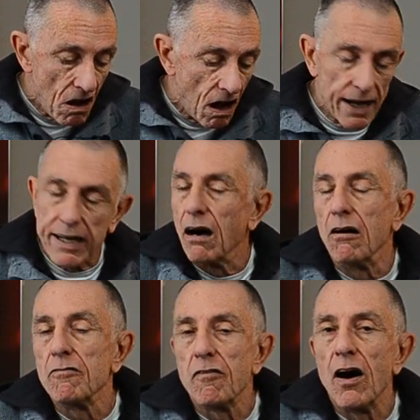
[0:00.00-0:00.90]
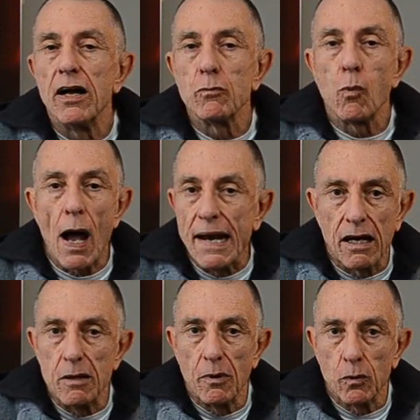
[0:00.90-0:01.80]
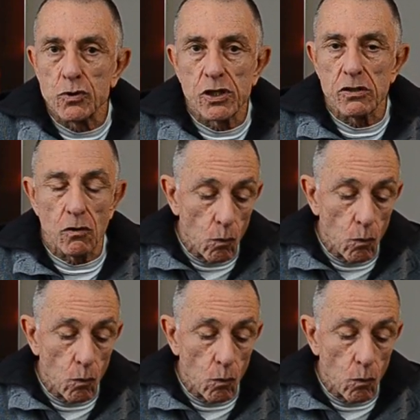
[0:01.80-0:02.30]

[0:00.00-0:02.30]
I can't find when I bought it or